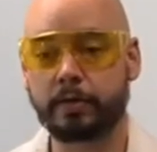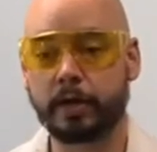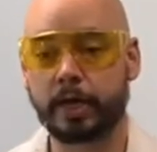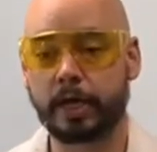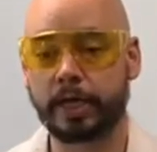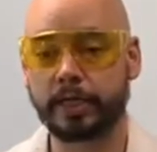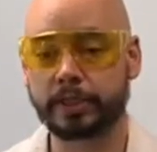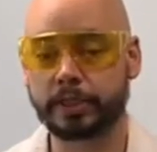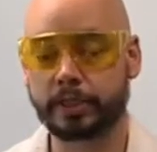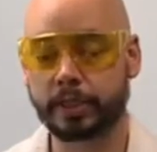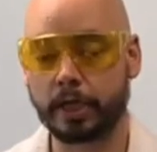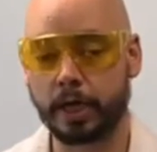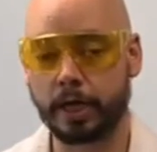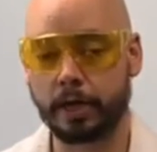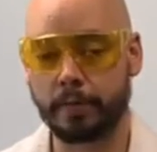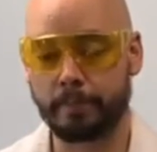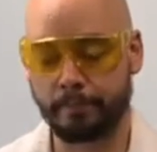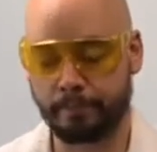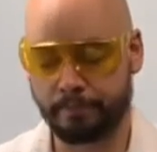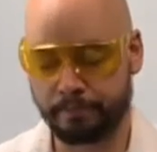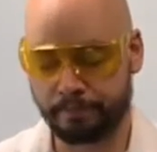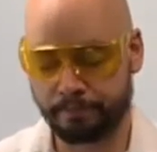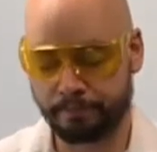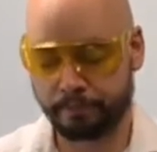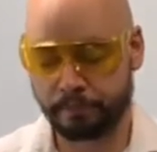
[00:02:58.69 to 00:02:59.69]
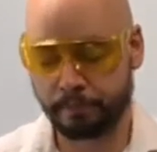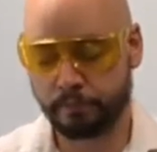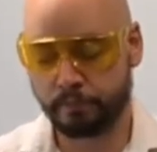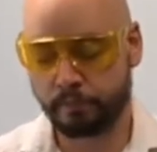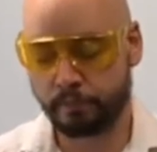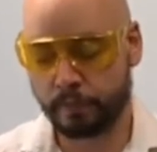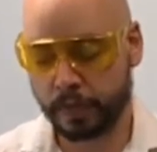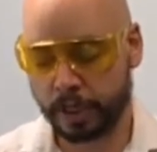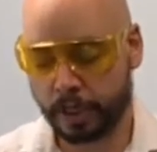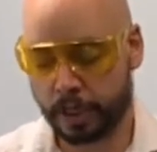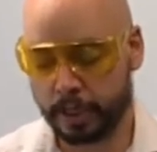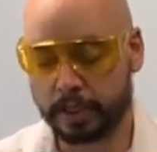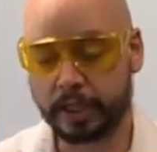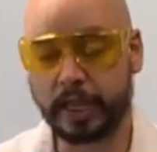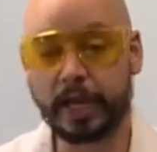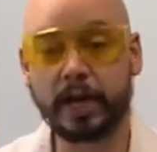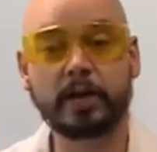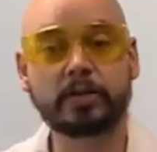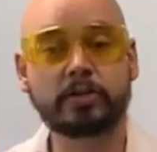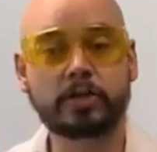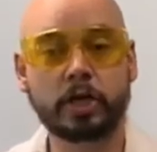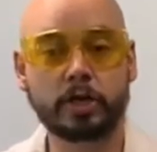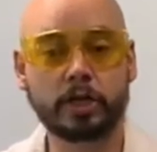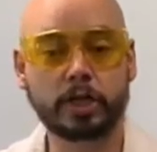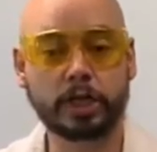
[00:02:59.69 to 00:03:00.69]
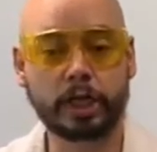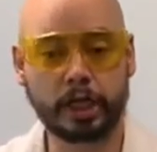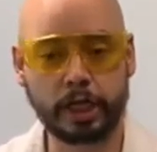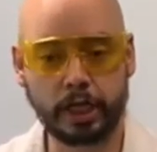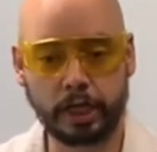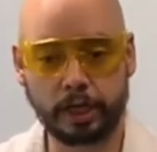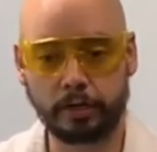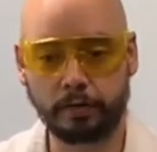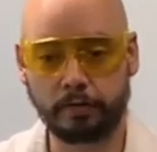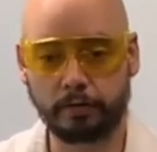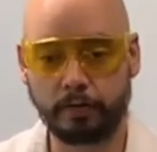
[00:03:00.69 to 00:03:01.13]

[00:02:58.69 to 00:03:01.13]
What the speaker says: it's layers are the key,